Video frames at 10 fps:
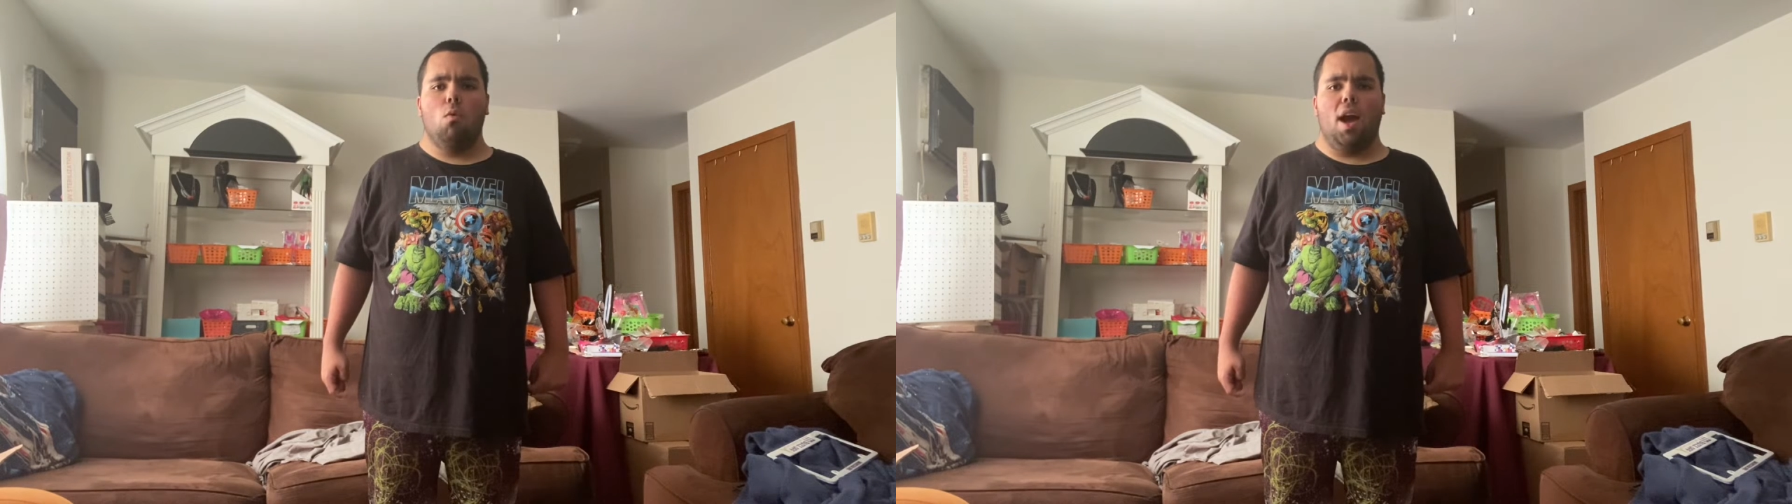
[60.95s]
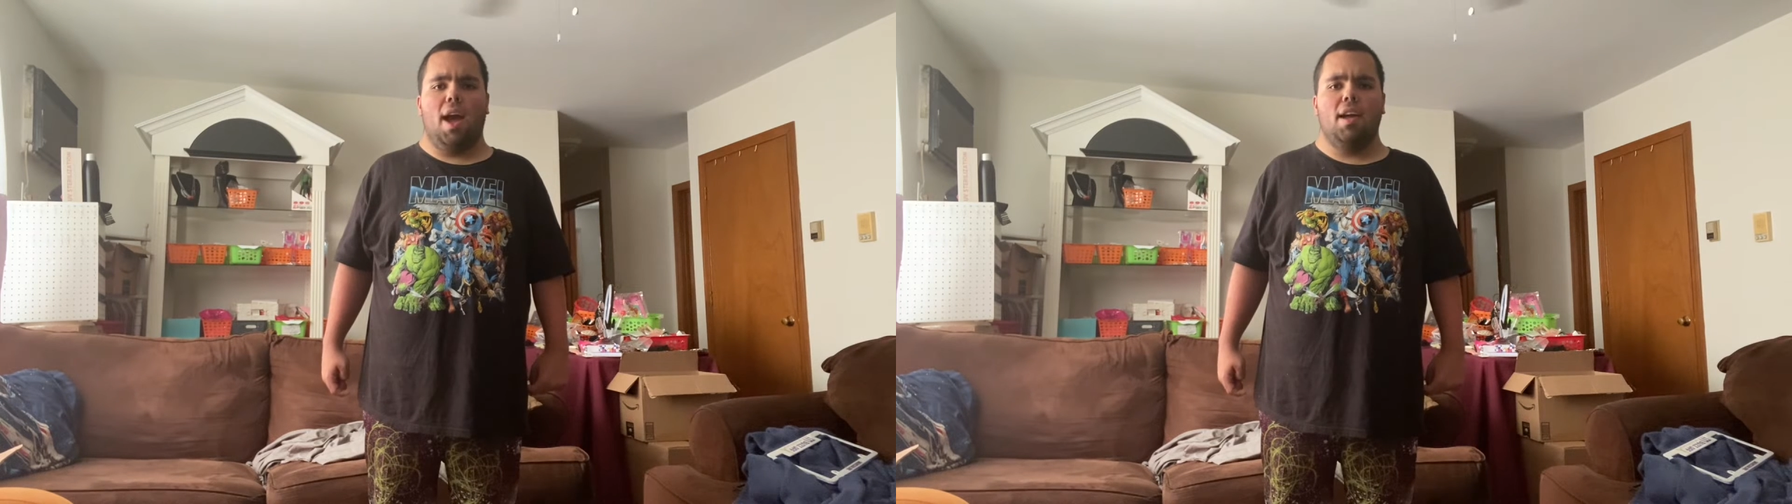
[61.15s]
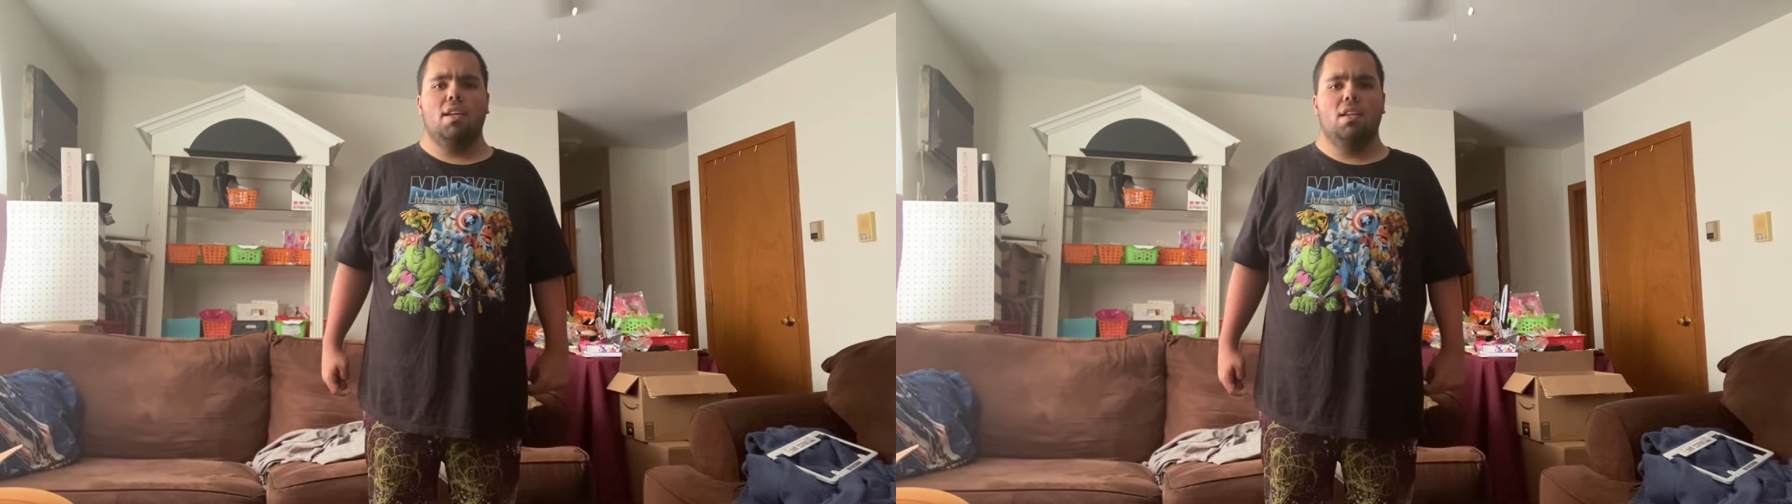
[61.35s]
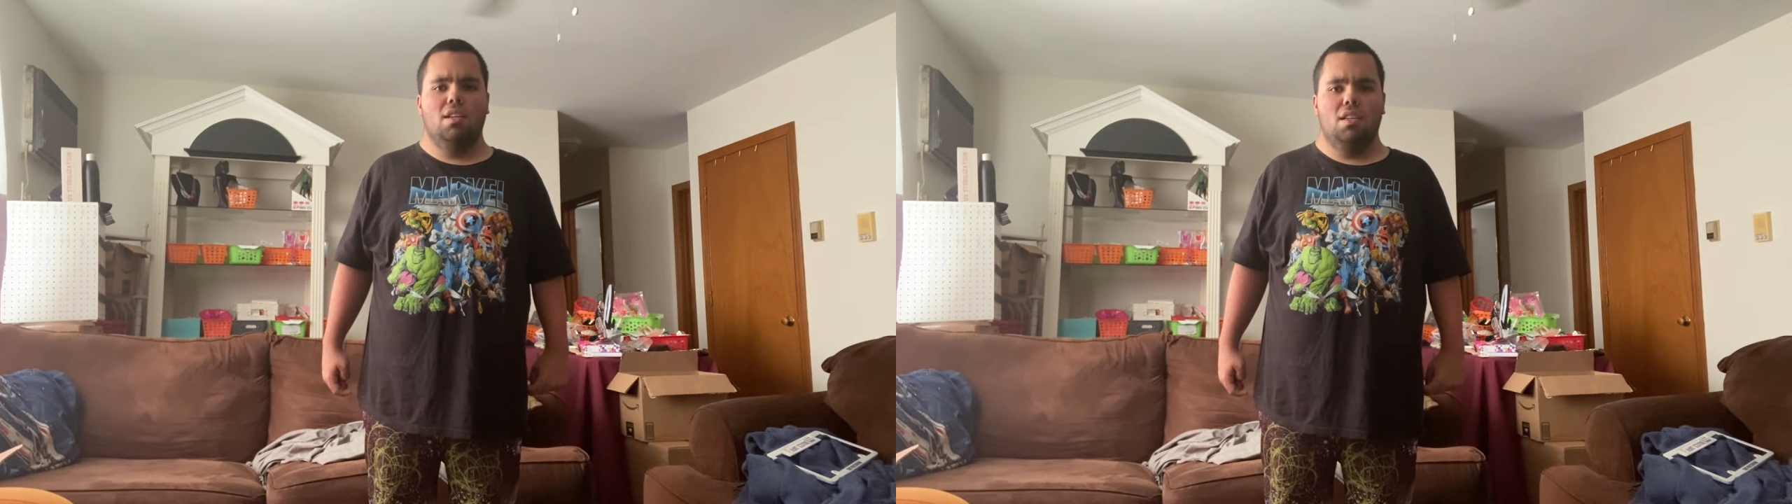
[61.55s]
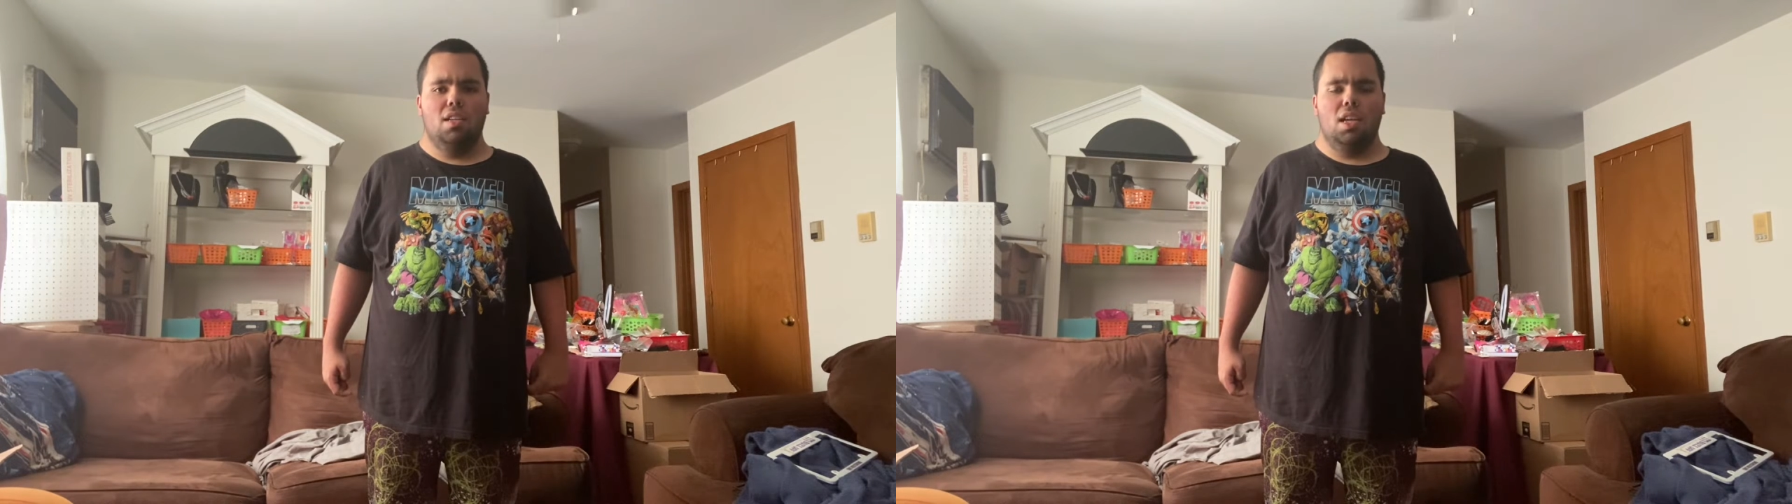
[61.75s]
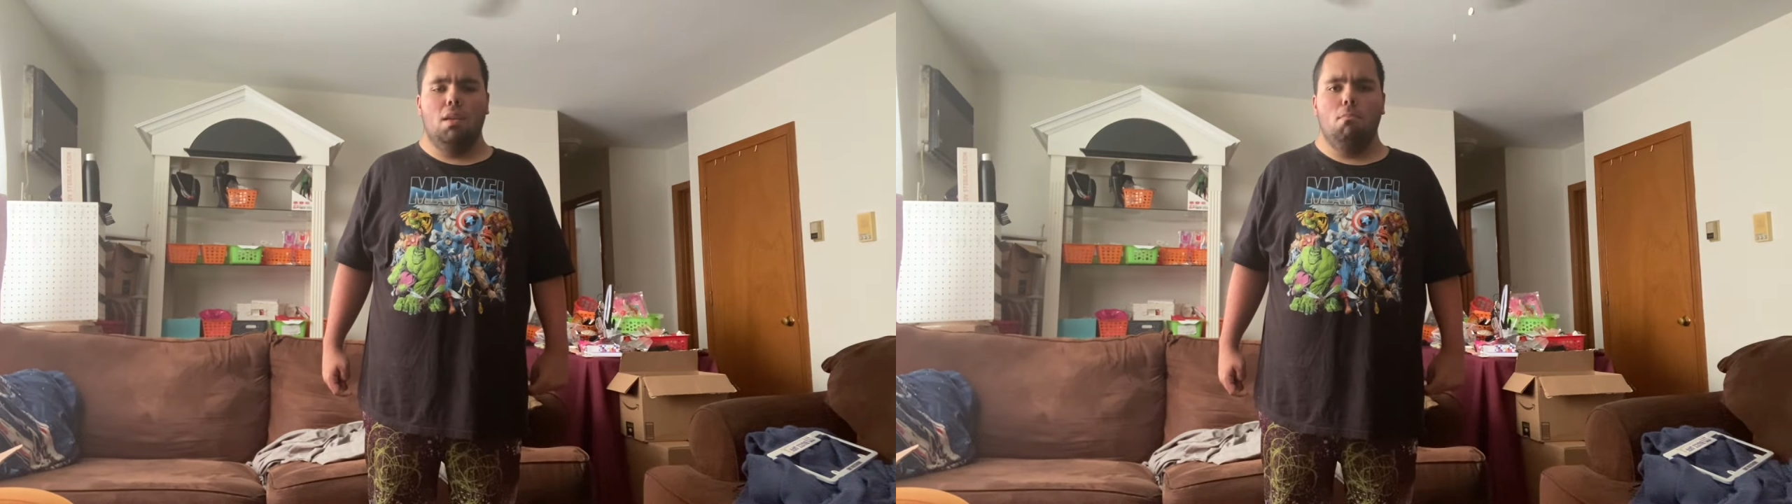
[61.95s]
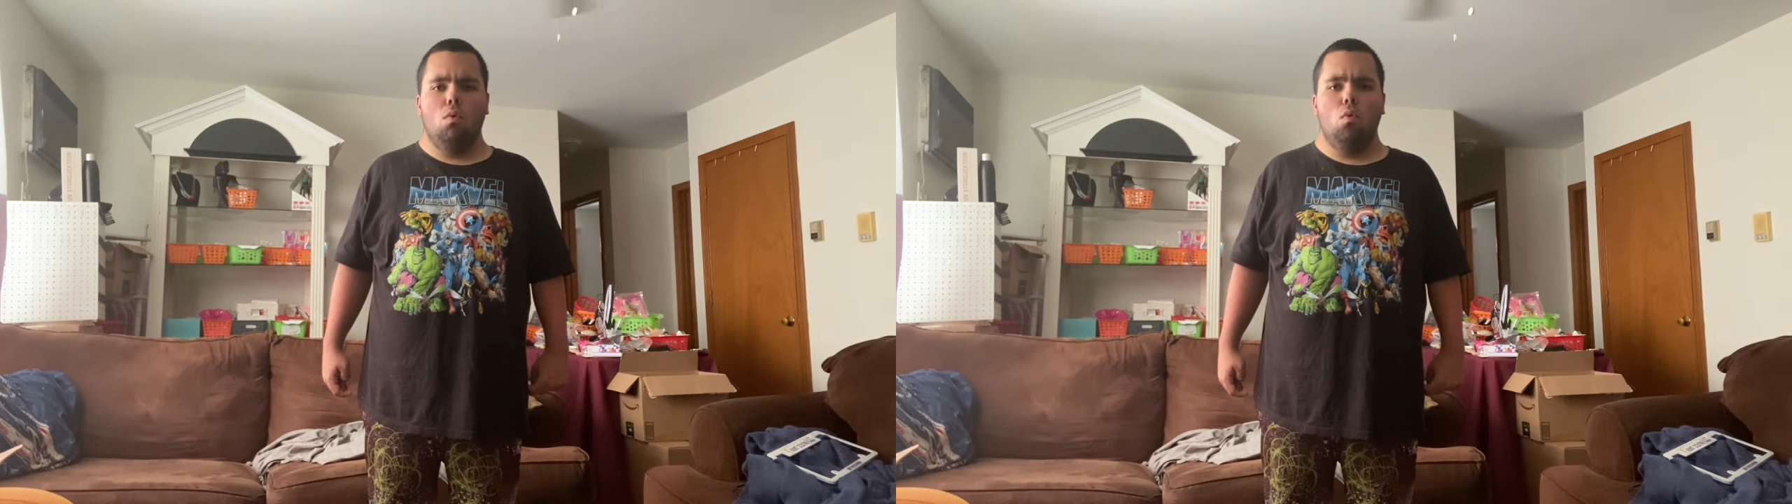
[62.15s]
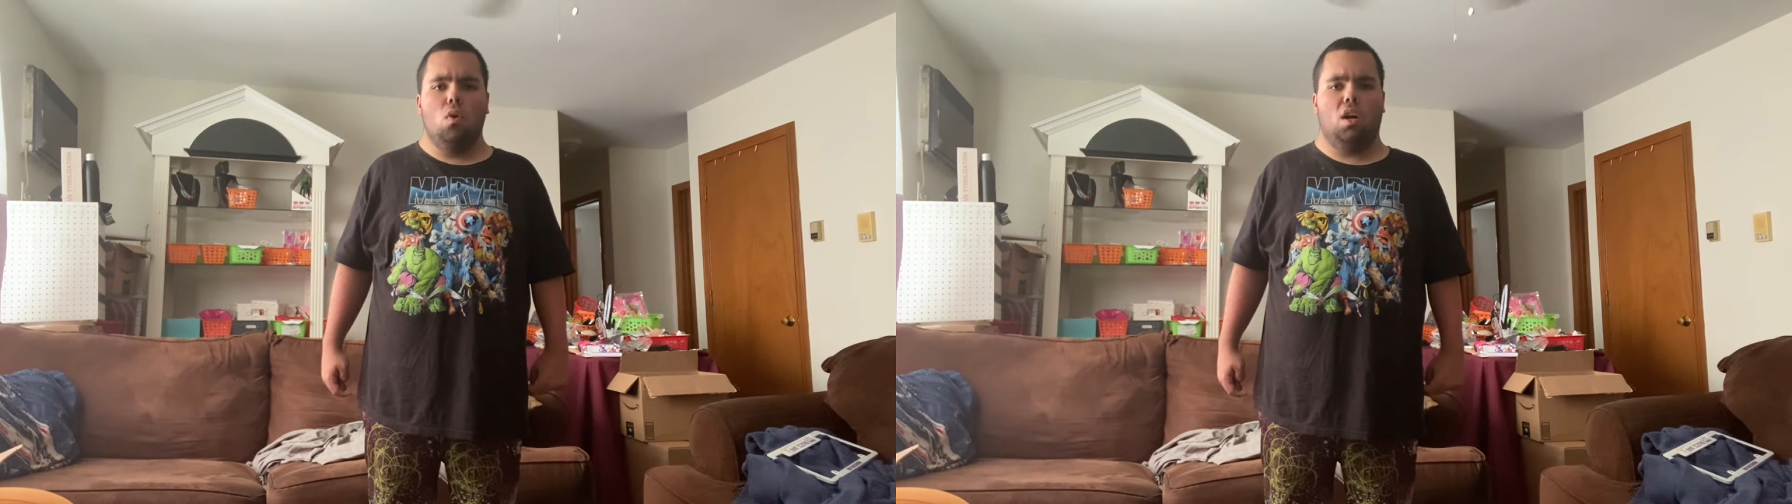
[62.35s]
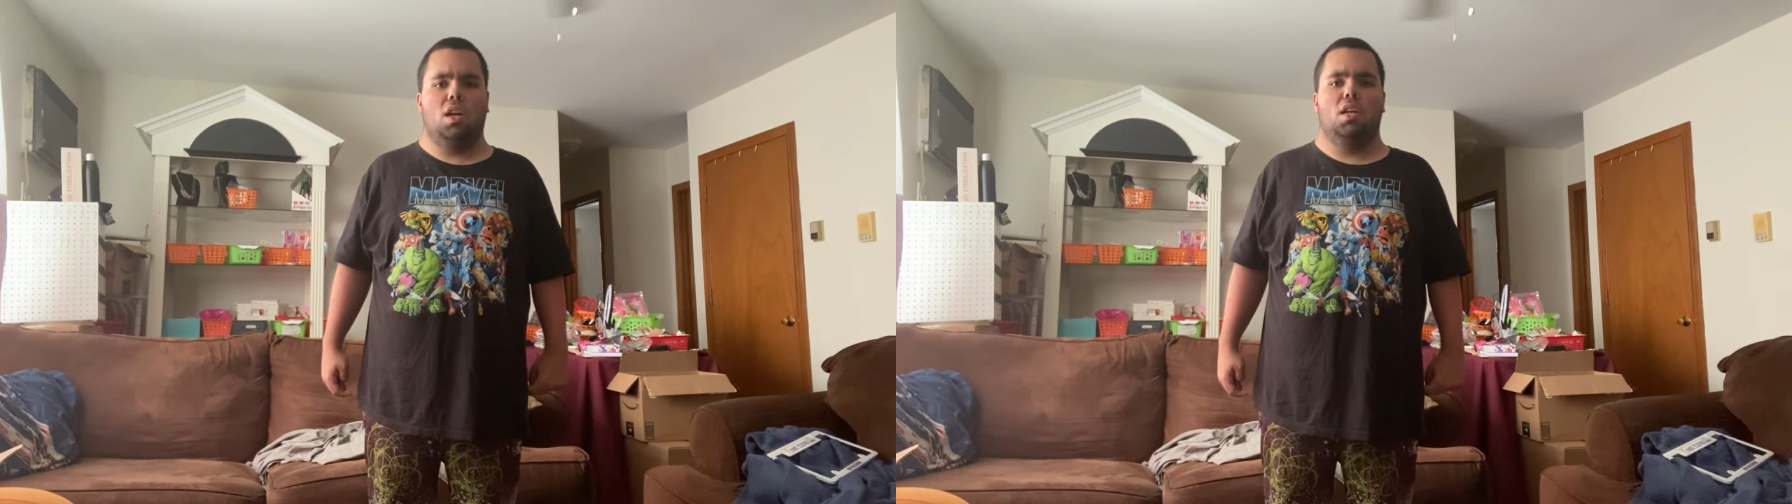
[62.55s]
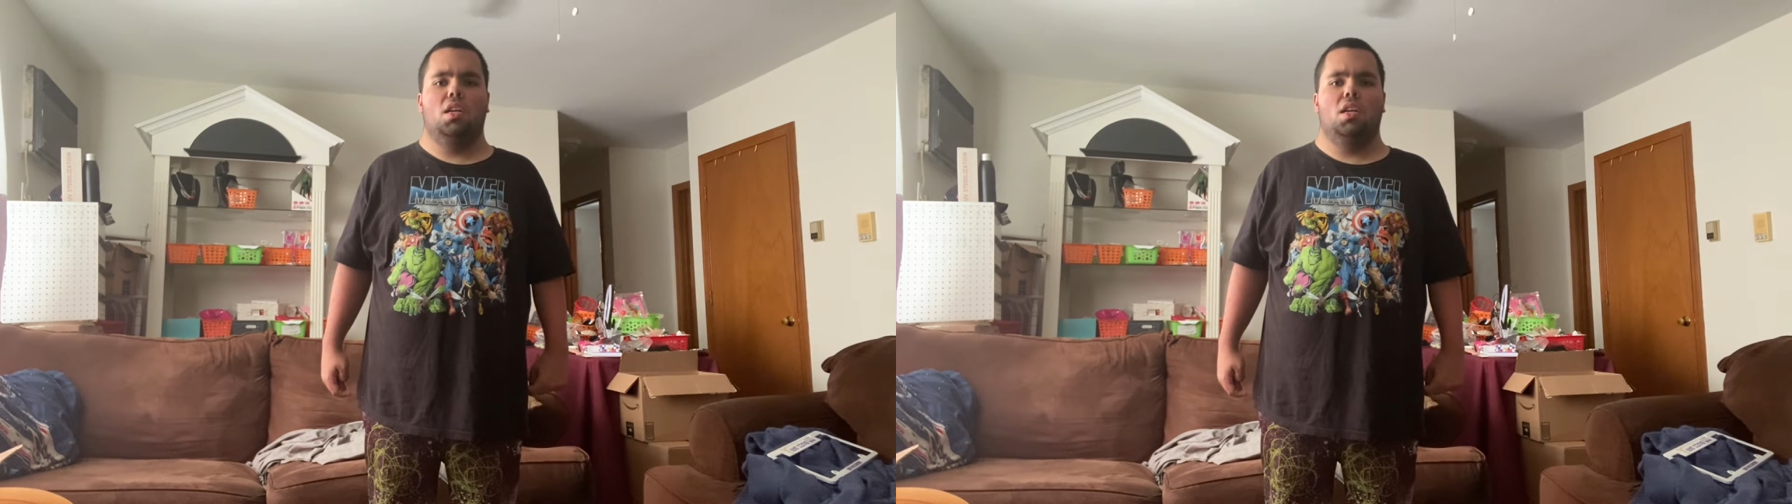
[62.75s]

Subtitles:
Quack, and more.